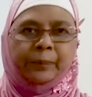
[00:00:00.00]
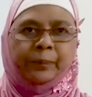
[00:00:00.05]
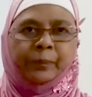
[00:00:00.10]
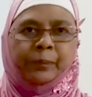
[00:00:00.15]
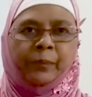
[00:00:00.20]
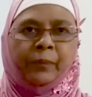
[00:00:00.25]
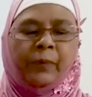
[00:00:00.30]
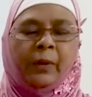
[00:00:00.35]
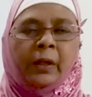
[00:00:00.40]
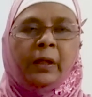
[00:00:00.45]

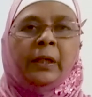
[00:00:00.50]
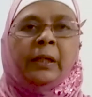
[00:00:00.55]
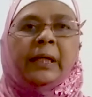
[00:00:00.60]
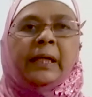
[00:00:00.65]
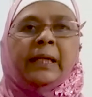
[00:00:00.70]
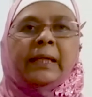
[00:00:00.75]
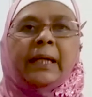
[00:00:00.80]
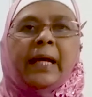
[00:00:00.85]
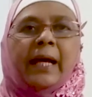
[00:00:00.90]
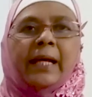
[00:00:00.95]
It has
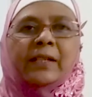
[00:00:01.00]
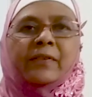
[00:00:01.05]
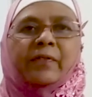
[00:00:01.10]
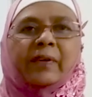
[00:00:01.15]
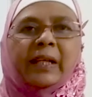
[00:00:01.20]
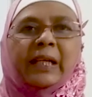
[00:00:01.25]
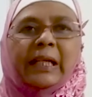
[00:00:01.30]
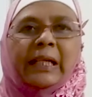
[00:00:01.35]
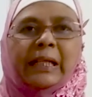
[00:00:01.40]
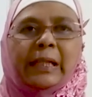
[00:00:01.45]
very
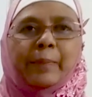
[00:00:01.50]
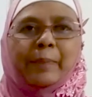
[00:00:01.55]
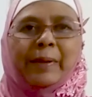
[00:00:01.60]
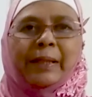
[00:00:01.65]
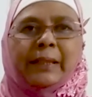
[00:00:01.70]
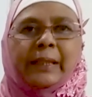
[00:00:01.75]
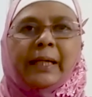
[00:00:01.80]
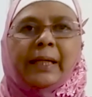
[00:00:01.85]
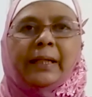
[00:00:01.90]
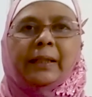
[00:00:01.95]
limited
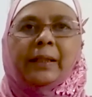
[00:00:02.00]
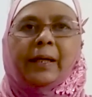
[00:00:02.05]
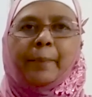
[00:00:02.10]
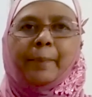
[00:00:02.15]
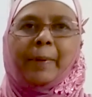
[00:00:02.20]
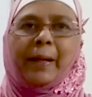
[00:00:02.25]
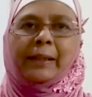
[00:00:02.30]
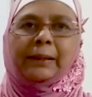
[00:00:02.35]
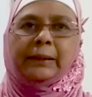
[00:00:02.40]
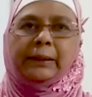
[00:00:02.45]

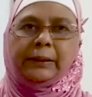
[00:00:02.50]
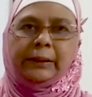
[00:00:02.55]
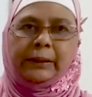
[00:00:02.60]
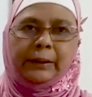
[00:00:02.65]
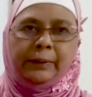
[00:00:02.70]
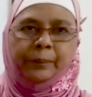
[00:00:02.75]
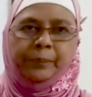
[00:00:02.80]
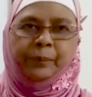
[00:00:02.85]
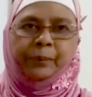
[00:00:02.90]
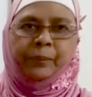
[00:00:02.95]
capacity.
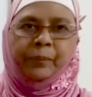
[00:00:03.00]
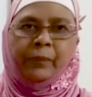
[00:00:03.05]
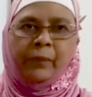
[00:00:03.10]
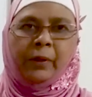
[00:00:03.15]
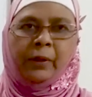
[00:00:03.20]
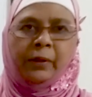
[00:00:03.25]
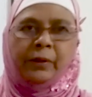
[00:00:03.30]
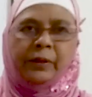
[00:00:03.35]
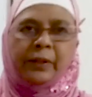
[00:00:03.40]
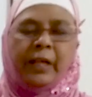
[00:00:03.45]

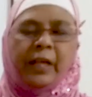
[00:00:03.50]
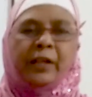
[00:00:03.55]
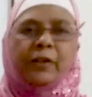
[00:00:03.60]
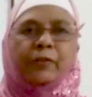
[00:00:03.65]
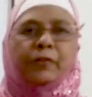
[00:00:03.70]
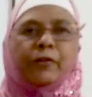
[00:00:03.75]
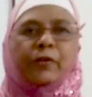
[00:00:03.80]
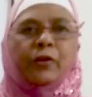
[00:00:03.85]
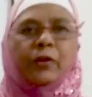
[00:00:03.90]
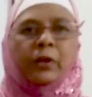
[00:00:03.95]
Therefore,
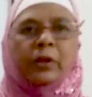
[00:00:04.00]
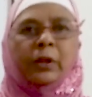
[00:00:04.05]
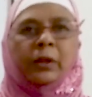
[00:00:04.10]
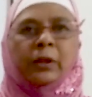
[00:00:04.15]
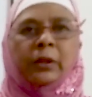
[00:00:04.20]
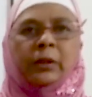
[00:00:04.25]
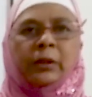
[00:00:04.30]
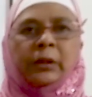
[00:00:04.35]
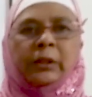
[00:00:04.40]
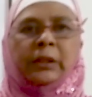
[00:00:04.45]

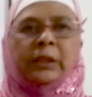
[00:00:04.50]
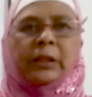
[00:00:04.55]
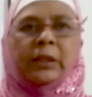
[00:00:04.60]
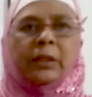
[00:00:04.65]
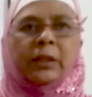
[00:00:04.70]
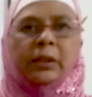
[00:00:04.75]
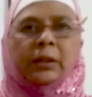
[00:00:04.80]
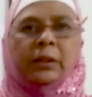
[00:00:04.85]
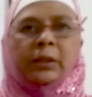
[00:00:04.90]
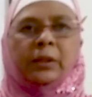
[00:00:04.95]
here the
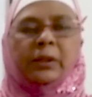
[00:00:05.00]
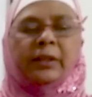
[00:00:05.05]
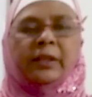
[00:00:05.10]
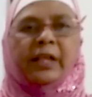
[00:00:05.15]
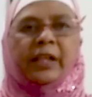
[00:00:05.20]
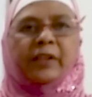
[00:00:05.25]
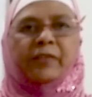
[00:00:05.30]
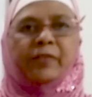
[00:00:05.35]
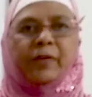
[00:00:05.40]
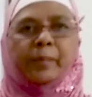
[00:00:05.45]

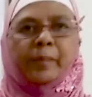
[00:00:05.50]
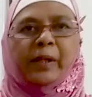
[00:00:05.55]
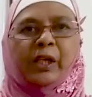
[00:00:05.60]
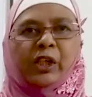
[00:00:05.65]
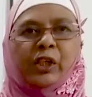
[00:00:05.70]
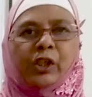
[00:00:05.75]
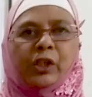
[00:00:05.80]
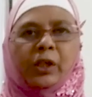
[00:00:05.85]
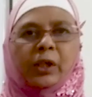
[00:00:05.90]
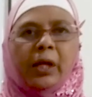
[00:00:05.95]
information
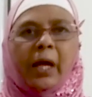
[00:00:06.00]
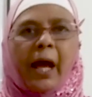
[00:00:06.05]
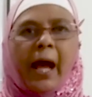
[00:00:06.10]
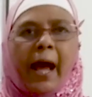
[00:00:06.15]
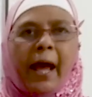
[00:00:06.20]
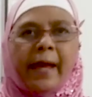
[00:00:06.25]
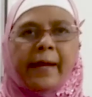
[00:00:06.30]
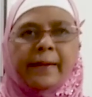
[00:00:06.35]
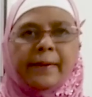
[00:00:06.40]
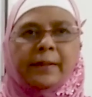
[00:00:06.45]

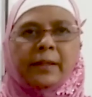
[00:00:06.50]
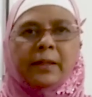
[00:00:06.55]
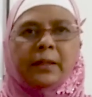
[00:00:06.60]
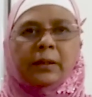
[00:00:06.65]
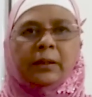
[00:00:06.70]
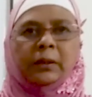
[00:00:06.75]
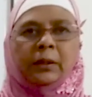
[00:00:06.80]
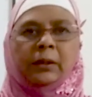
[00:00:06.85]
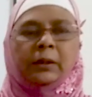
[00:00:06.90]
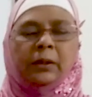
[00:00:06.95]
either
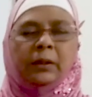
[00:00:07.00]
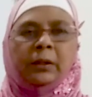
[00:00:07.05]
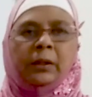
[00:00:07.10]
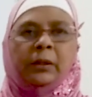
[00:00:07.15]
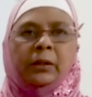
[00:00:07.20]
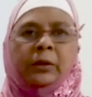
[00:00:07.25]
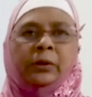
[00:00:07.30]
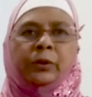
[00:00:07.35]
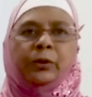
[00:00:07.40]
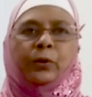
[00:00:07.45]
you
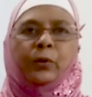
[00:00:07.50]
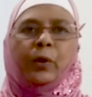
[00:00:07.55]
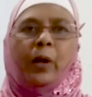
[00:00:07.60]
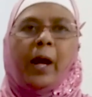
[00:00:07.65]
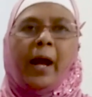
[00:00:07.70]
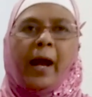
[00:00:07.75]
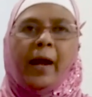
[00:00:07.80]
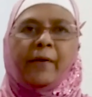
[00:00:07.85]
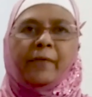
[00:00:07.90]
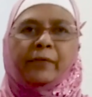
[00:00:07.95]
have
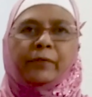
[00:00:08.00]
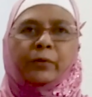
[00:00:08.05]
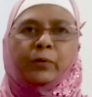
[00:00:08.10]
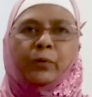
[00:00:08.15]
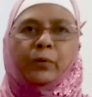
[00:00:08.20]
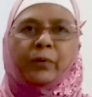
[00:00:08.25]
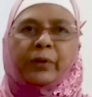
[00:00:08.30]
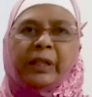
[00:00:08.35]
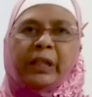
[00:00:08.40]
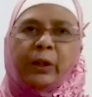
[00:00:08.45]
to
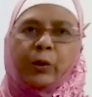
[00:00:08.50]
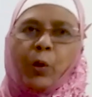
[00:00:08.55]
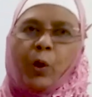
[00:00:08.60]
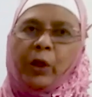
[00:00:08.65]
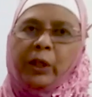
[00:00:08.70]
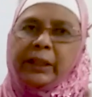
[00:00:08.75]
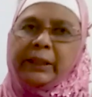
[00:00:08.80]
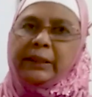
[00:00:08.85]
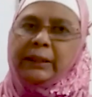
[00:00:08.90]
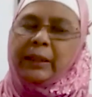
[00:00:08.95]
recall it
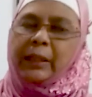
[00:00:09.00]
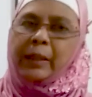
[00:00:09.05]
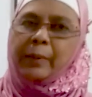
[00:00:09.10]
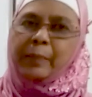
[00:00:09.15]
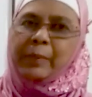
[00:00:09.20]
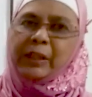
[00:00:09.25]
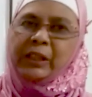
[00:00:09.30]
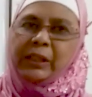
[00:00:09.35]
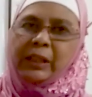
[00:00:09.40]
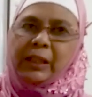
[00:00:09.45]

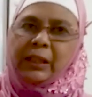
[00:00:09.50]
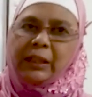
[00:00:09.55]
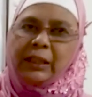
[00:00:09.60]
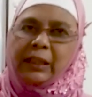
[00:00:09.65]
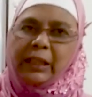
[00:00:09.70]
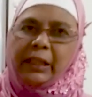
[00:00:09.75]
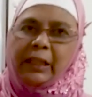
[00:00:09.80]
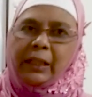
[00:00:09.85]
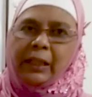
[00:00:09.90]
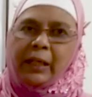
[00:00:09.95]
immediately
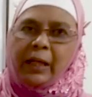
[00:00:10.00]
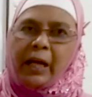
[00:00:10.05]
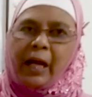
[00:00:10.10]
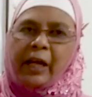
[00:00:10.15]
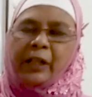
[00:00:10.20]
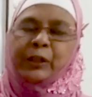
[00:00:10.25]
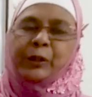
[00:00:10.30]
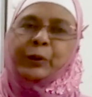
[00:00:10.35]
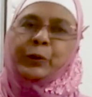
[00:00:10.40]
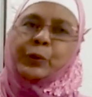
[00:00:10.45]
and
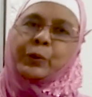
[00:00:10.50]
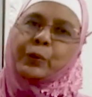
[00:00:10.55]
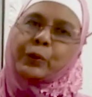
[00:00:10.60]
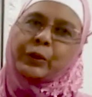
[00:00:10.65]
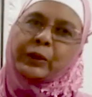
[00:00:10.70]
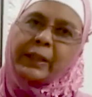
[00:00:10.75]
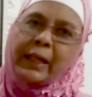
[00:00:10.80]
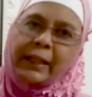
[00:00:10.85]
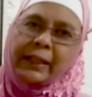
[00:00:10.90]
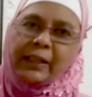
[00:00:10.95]
use that
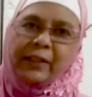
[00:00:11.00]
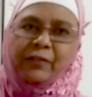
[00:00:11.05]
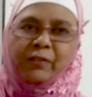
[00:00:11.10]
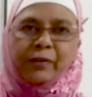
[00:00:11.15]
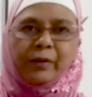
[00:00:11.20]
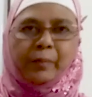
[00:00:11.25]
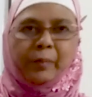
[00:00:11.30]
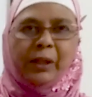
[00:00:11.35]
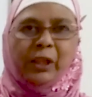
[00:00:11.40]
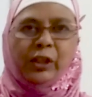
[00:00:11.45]

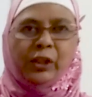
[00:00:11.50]
information